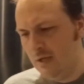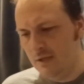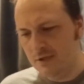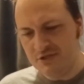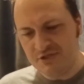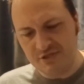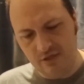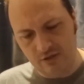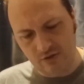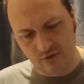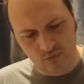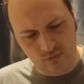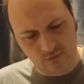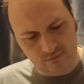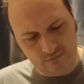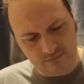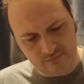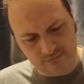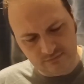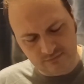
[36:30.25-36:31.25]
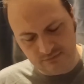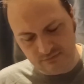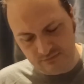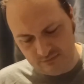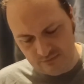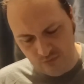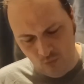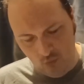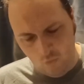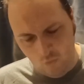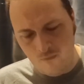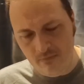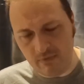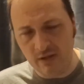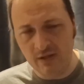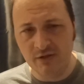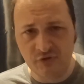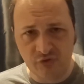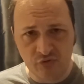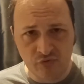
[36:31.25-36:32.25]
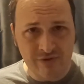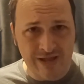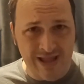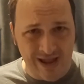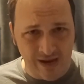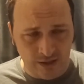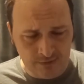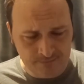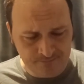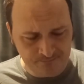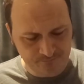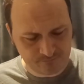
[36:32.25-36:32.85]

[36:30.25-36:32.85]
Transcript: So, what I'm going to do now